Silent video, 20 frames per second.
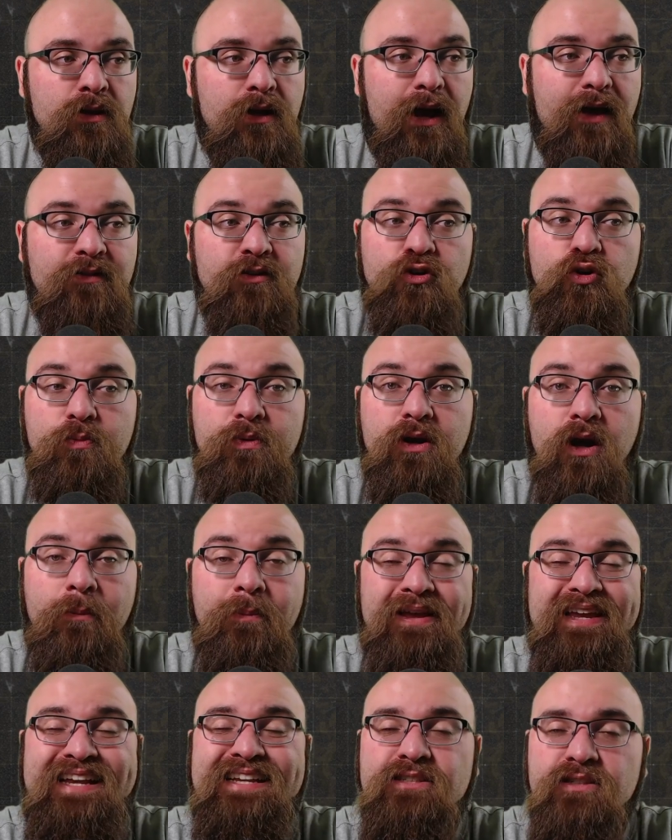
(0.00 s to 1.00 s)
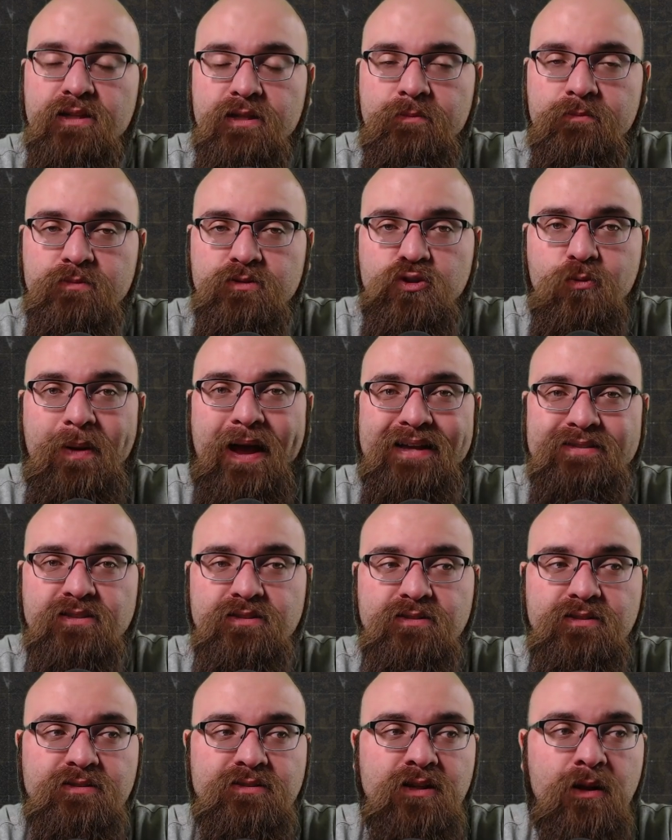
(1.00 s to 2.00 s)
I think Cooper Kupp easily
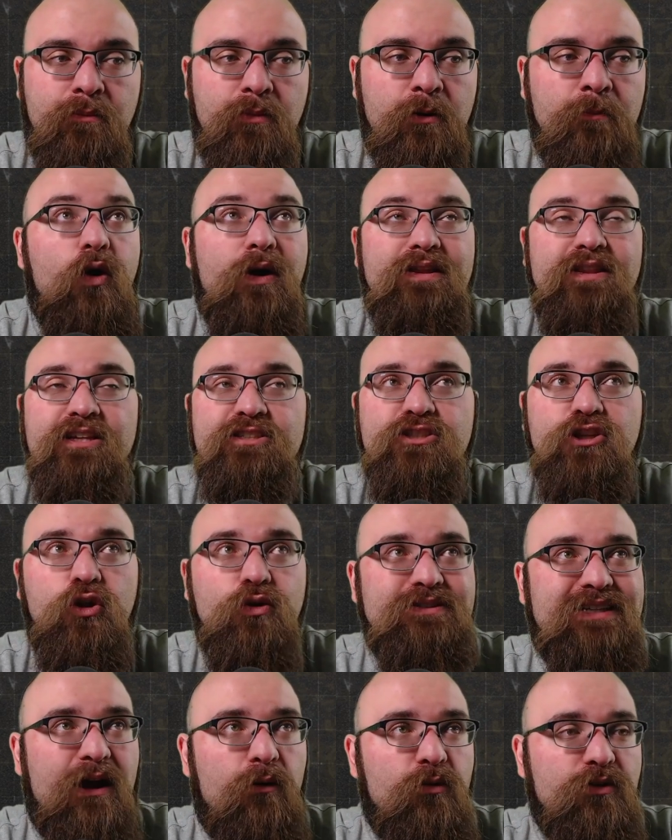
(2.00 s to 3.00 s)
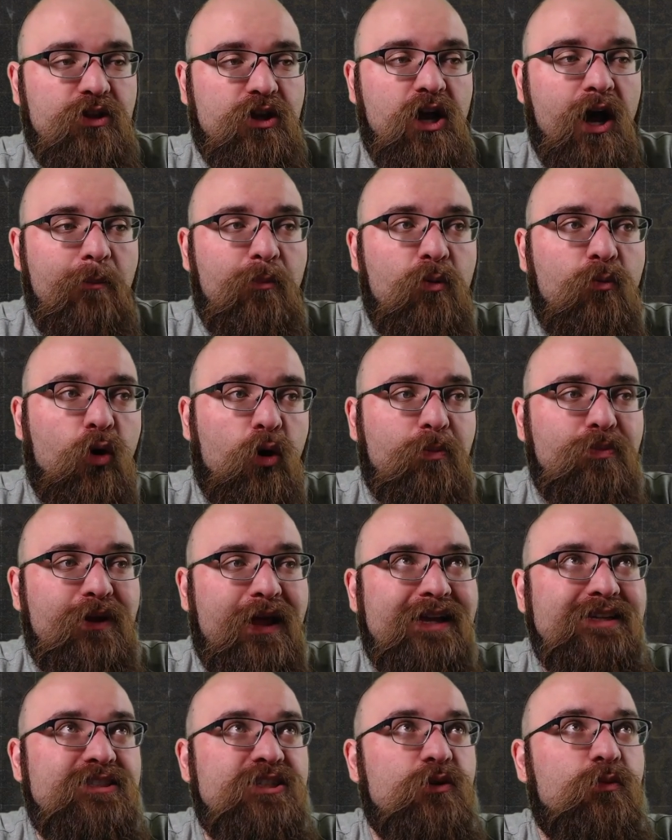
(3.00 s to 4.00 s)
surpasses this number. All right, let's close out with a couple more
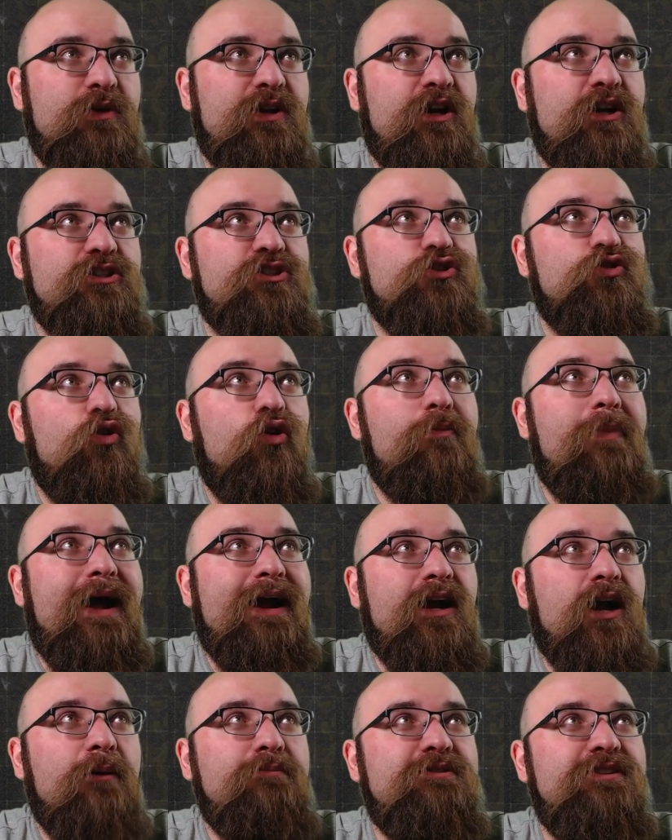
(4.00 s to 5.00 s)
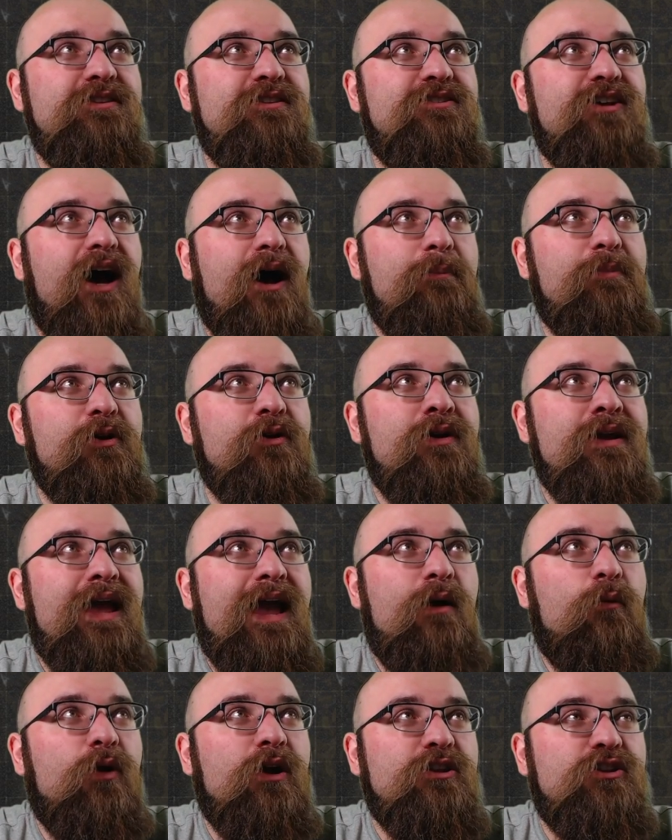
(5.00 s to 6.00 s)
plays here. We're going to scroll back up to the top here,
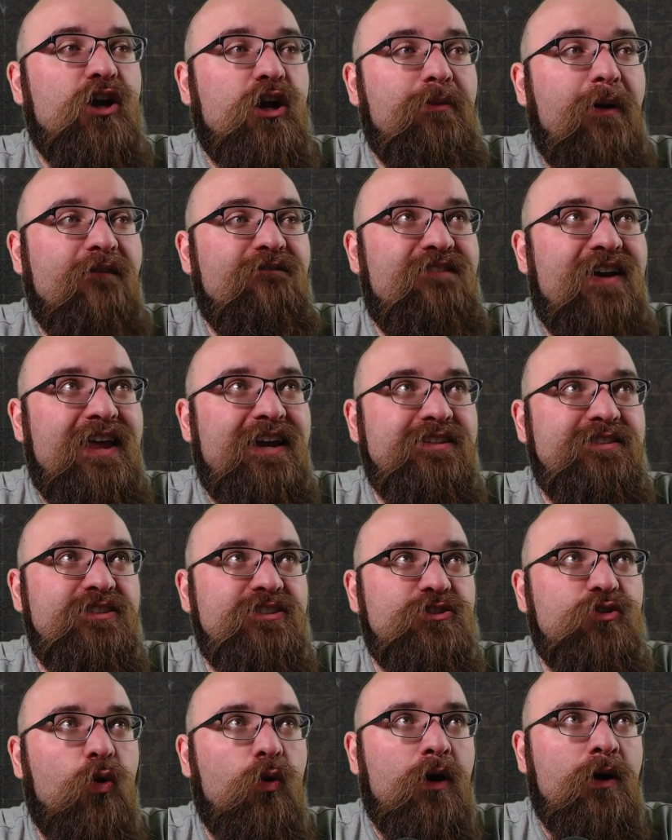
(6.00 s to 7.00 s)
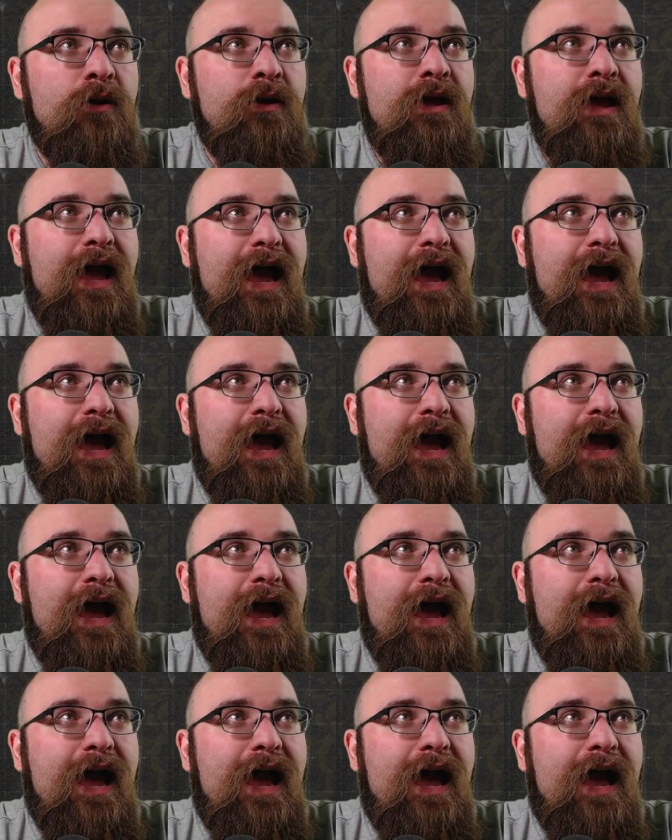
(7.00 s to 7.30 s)
and we're going to talk about fantasy score.